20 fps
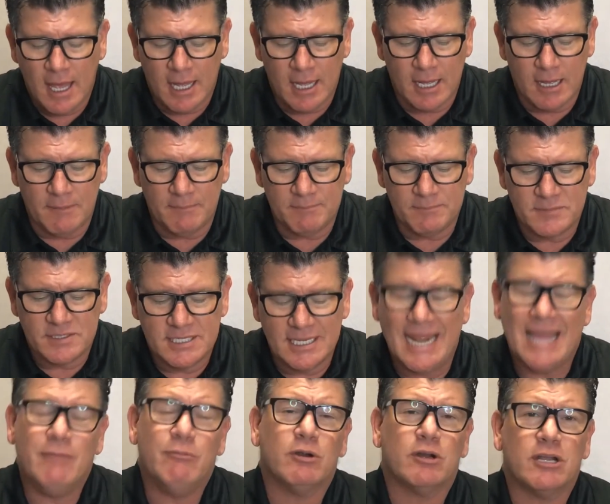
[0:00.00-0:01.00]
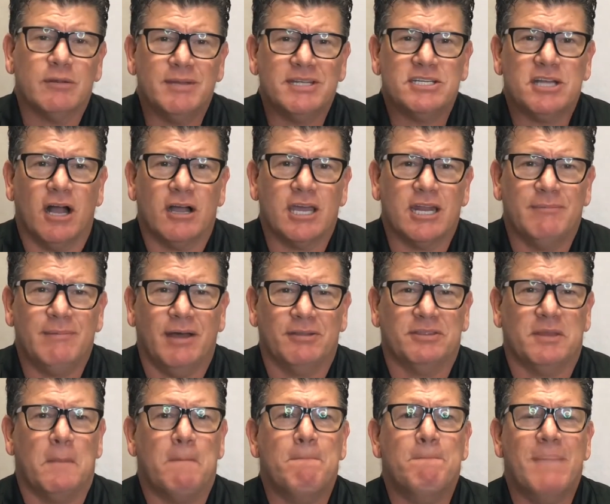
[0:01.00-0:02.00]
Today we're going to be talking
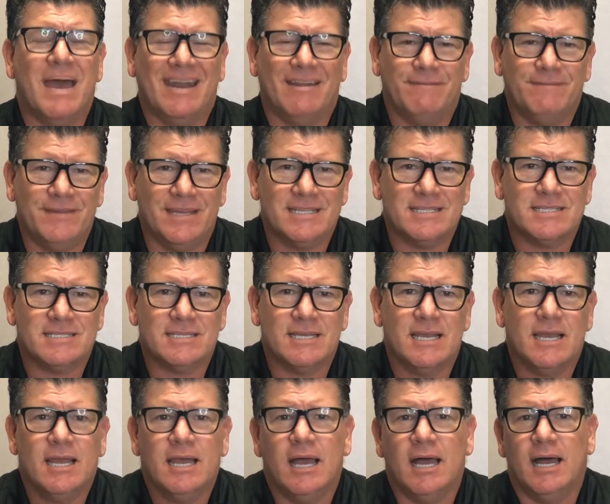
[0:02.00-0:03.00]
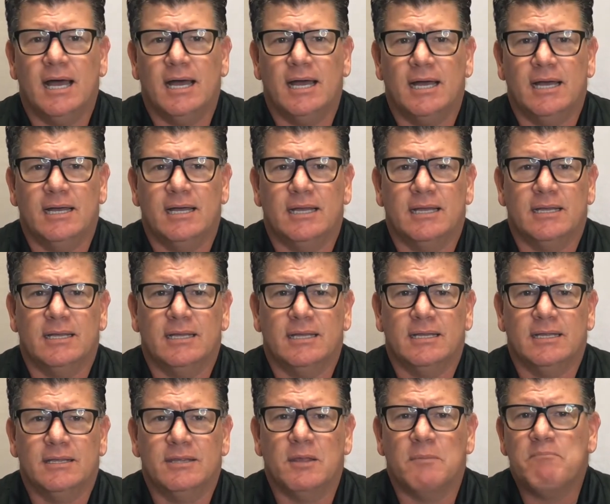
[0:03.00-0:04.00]
about the benefits.
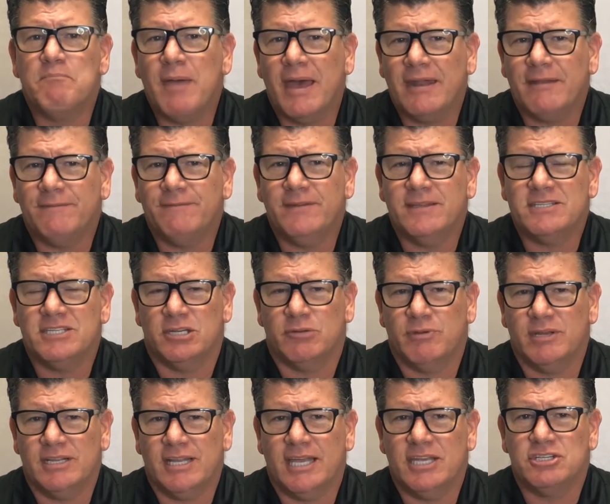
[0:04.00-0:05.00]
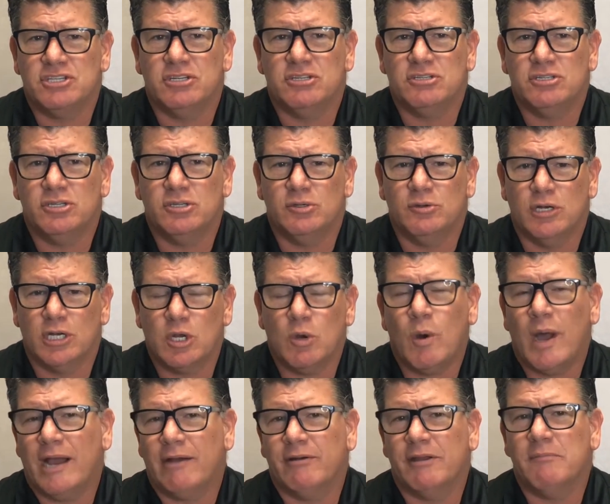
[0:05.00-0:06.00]
The benefits in relation to
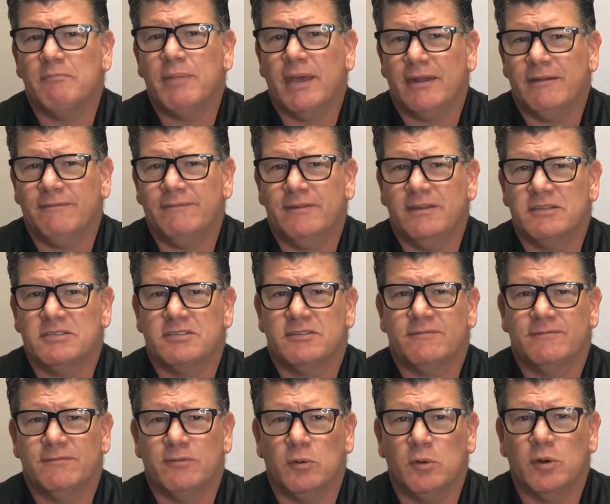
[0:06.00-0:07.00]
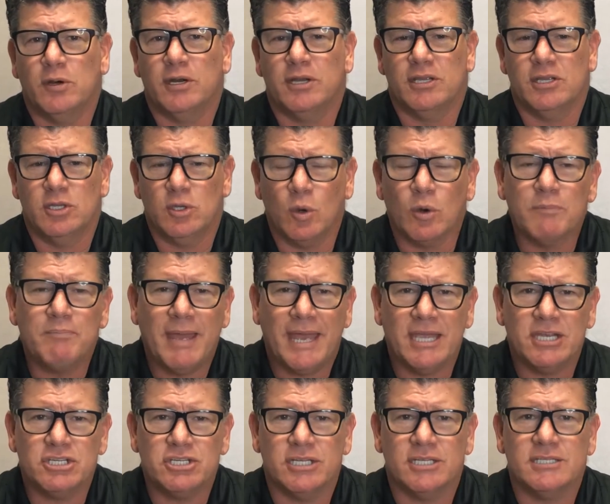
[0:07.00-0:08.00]
acquiring benefits for your
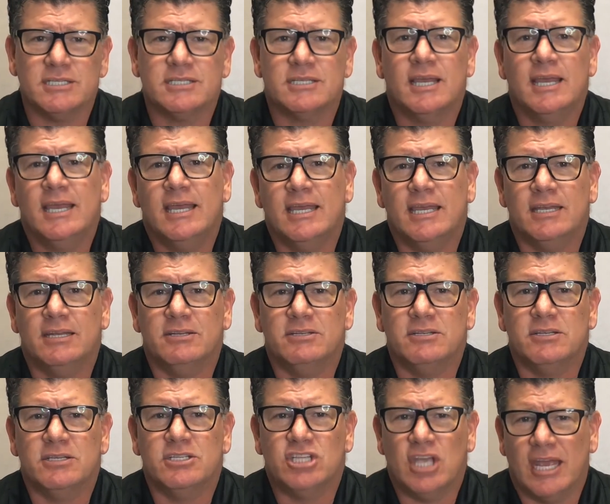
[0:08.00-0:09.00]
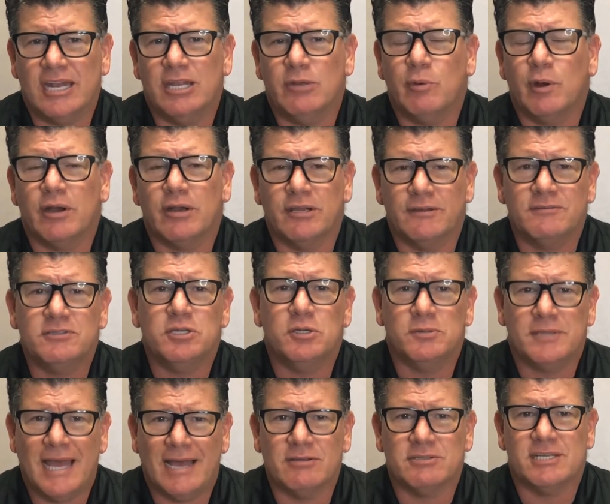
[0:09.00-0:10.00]
patients in January of
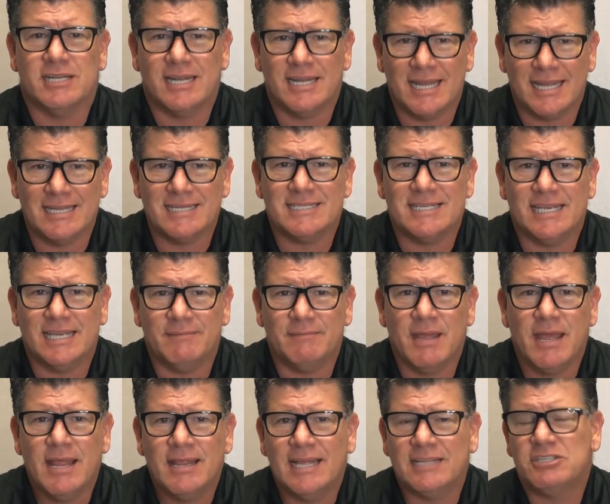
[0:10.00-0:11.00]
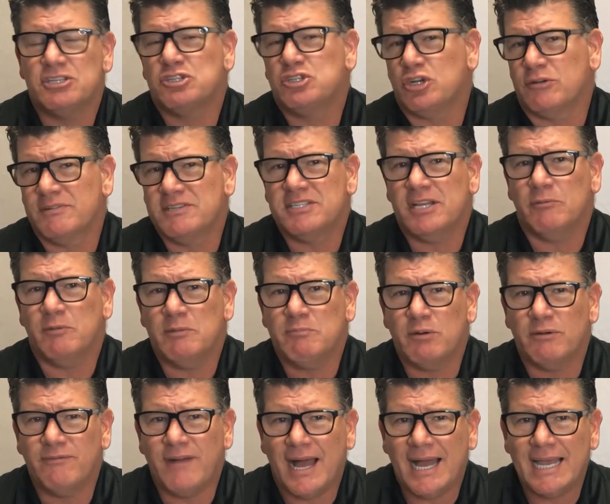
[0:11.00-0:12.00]
2019. That's a service that we
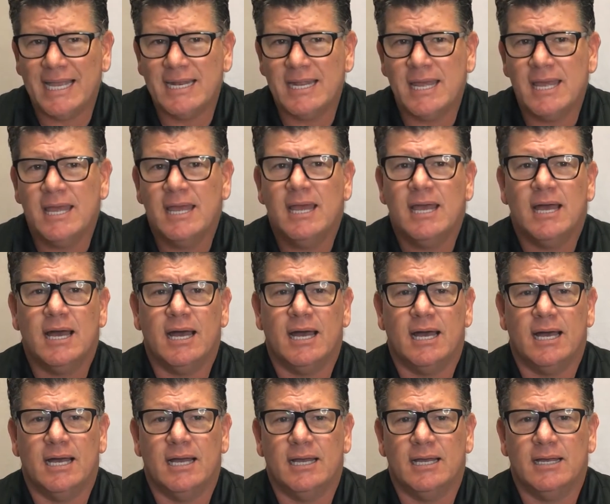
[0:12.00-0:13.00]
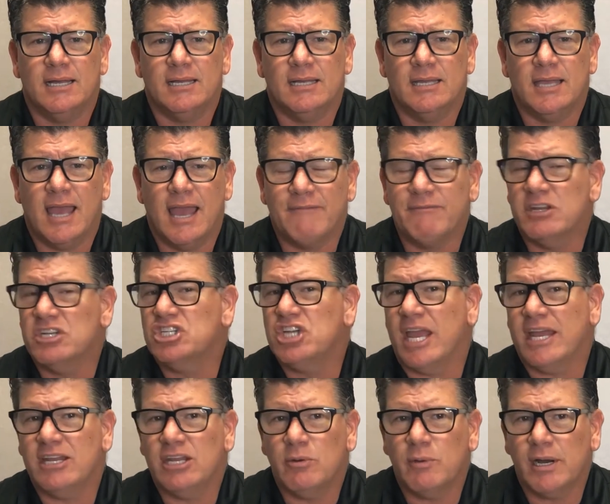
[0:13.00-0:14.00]
provide every
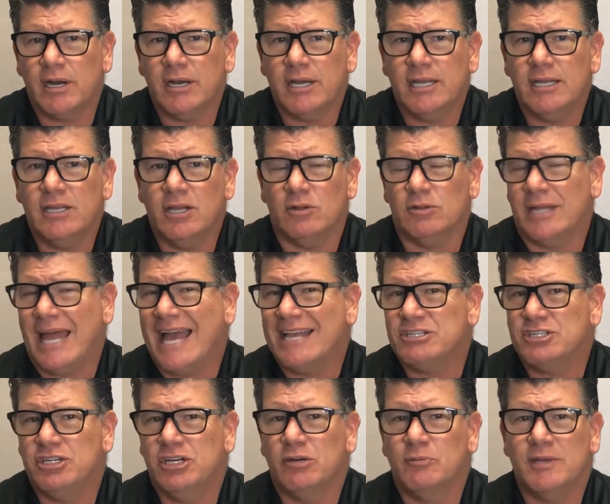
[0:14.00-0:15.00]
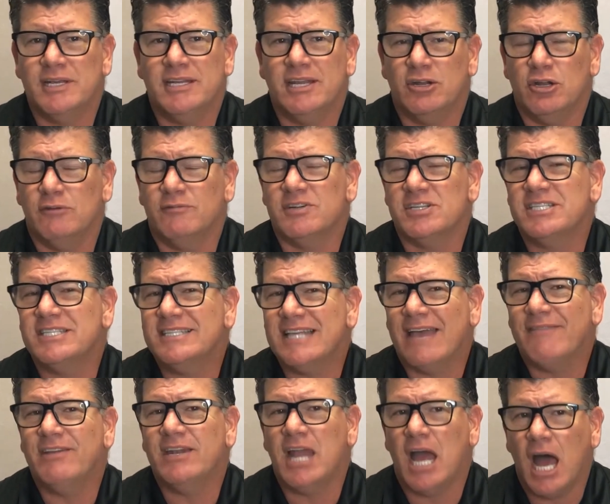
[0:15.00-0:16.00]
January. Last year we did over
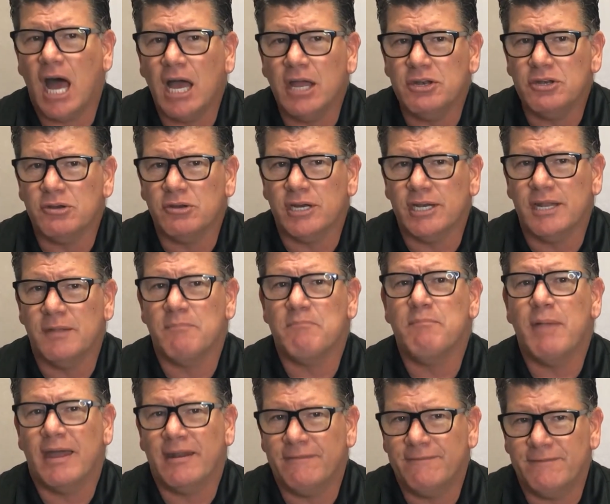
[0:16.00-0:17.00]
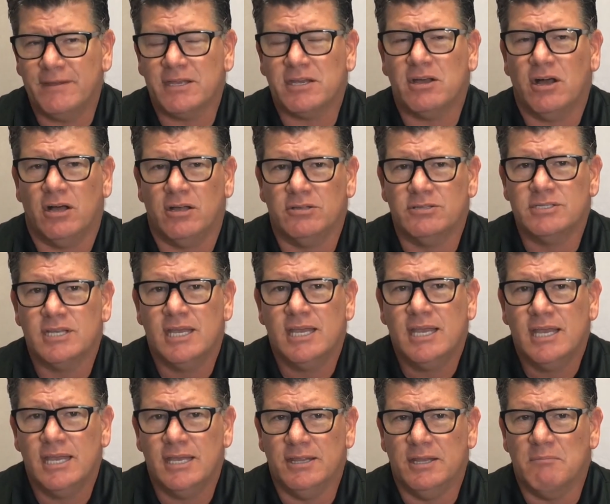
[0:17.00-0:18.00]
700 benefit calls
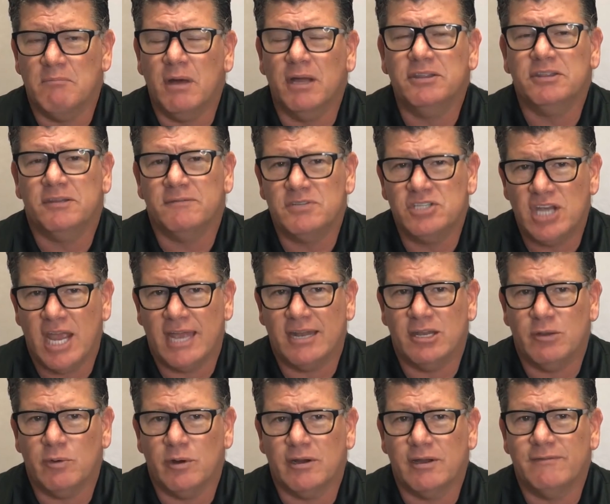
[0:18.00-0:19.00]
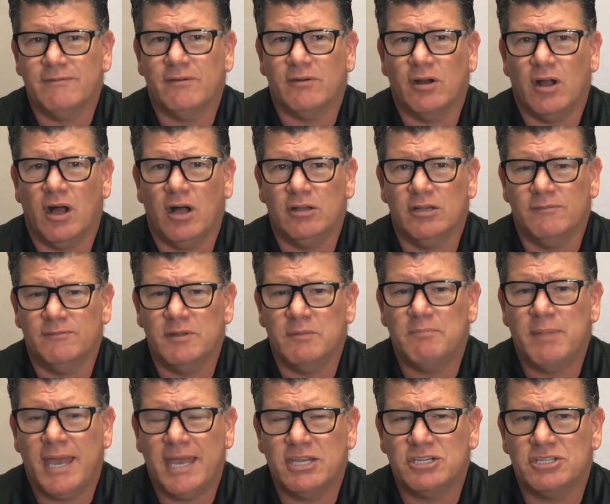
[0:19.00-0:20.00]
in the month of January for all of the
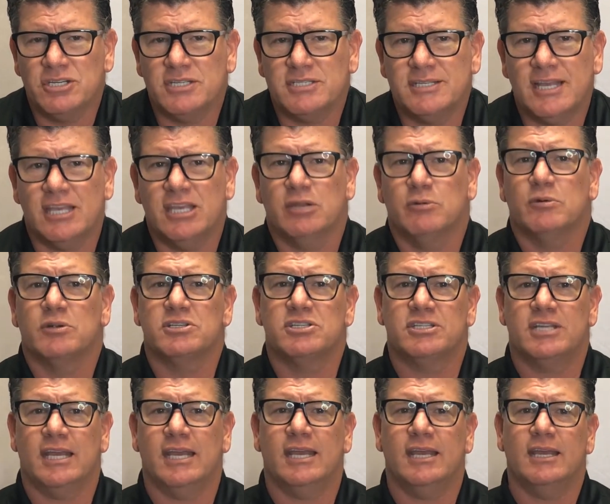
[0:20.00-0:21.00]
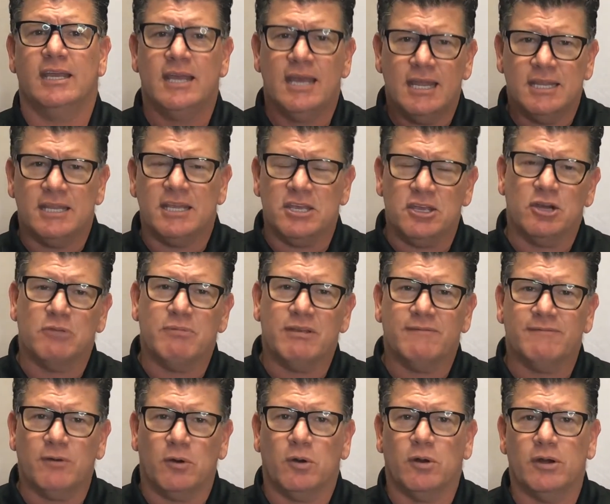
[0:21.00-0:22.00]
patients that you were seeing the year
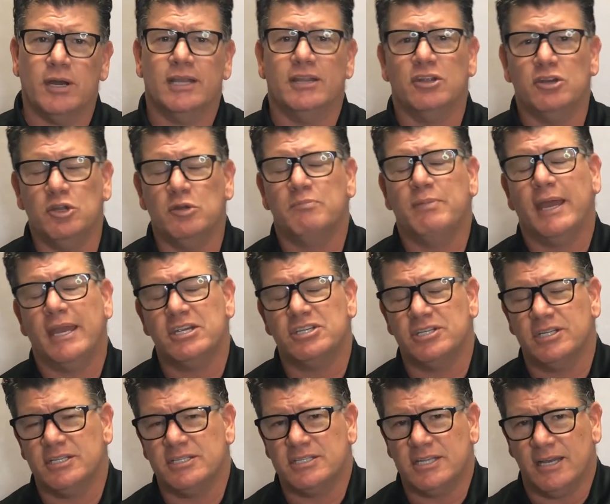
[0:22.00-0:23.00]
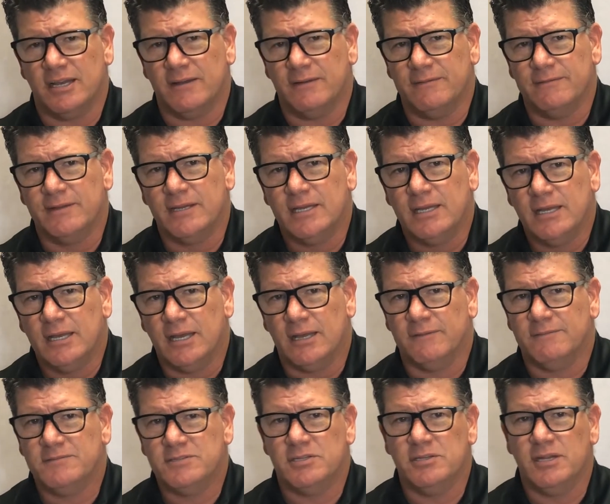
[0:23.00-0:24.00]
before and the new patients of
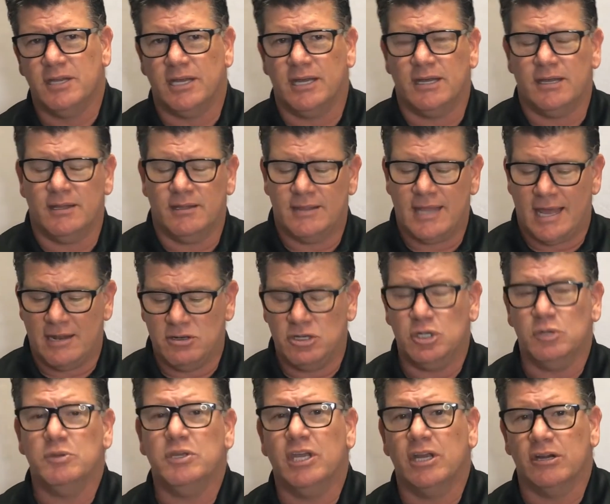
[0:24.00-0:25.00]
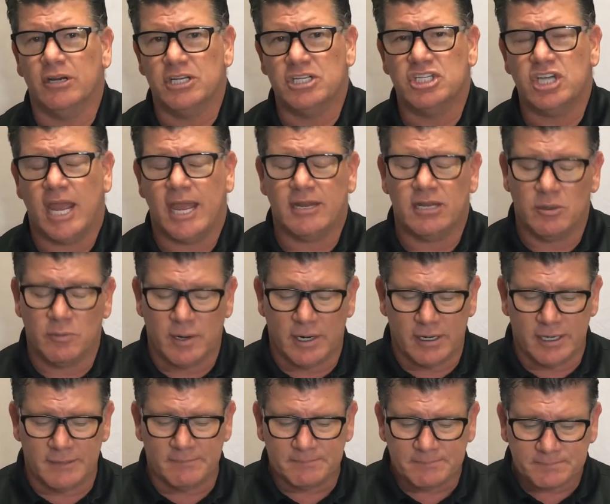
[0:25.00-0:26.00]
that new year in
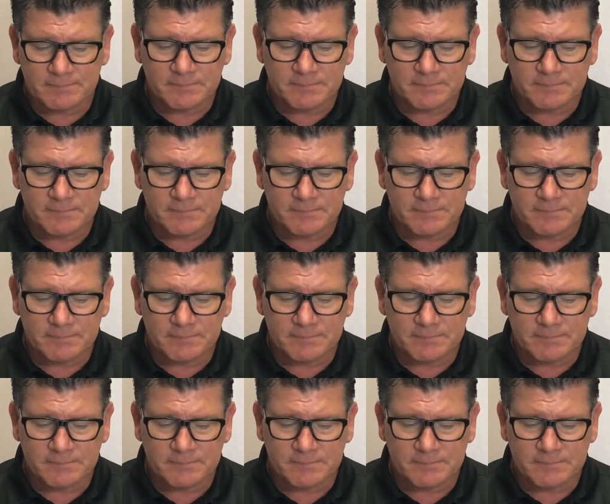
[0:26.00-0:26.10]
January.